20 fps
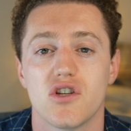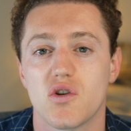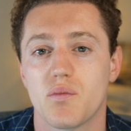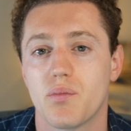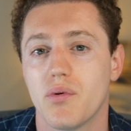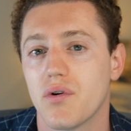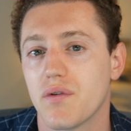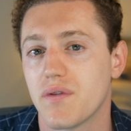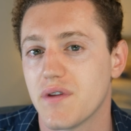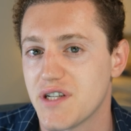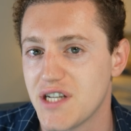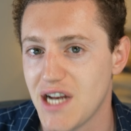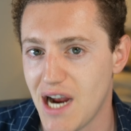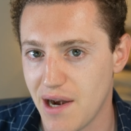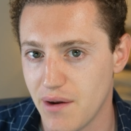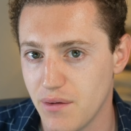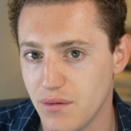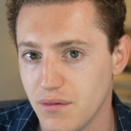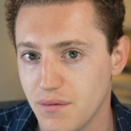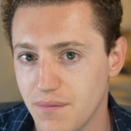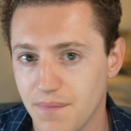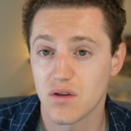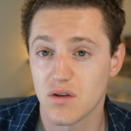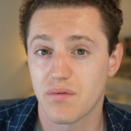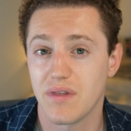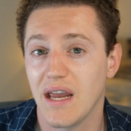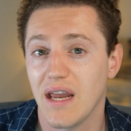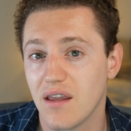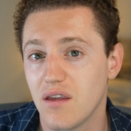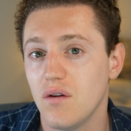support the channel. So
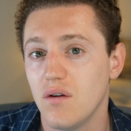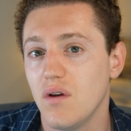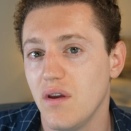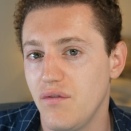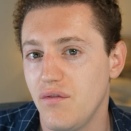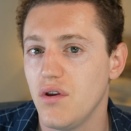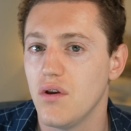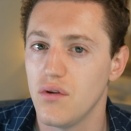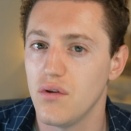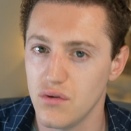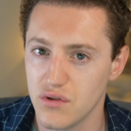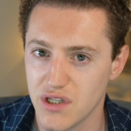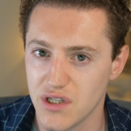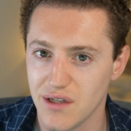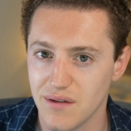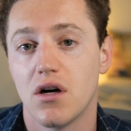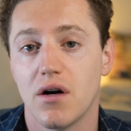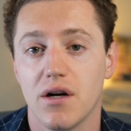thank you if you use it.